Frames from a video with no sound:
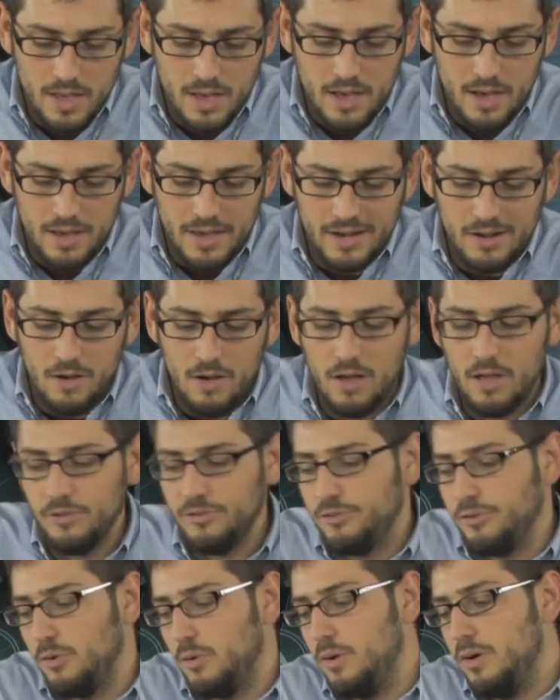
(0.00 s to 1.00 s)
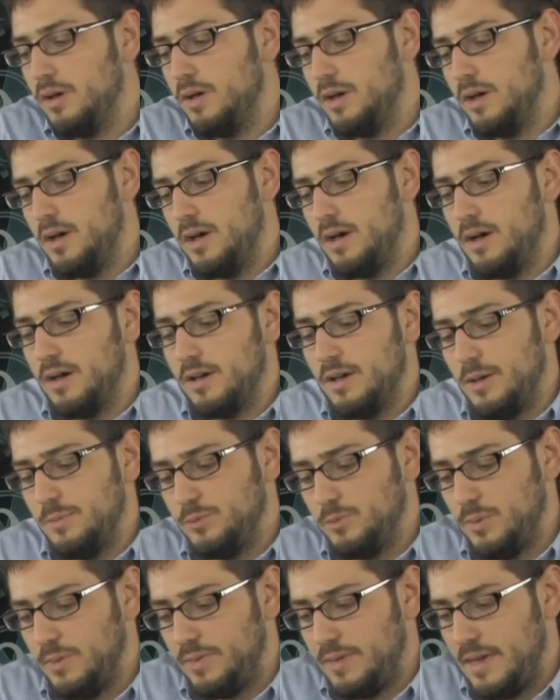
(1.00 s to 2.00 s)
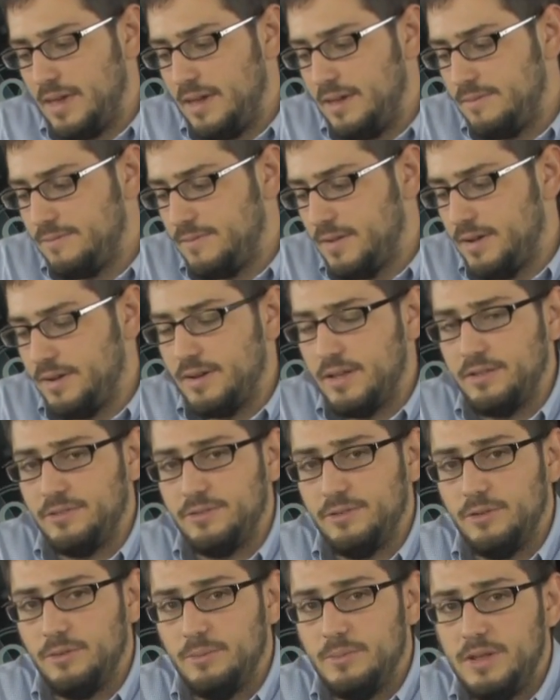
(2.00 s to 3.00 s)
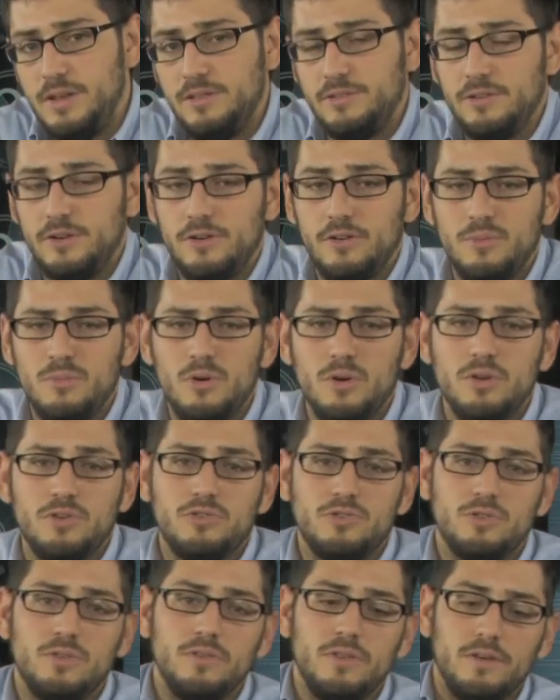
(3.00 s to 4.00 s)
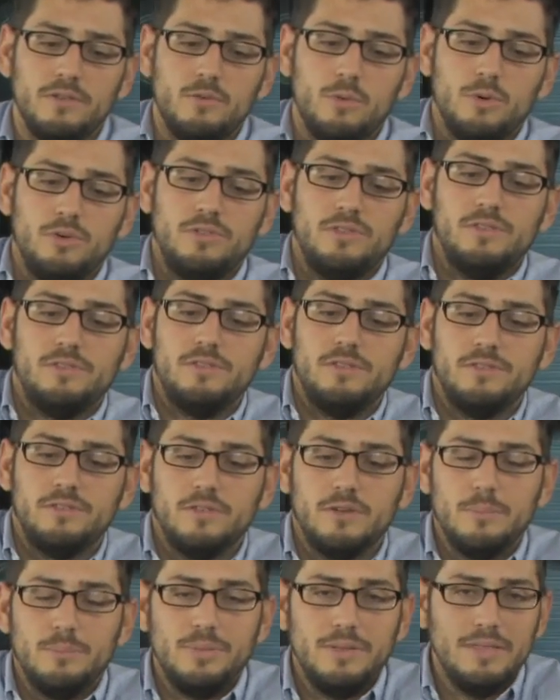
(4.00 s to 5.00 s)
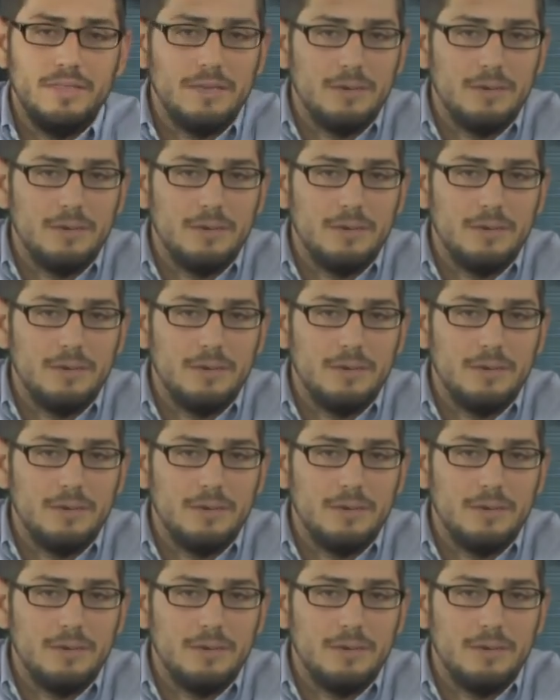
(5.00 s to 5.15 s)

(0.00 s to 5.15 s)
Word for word: Uh, it also uh, comes with a very nice little Media Center remote control. Of course, this is completely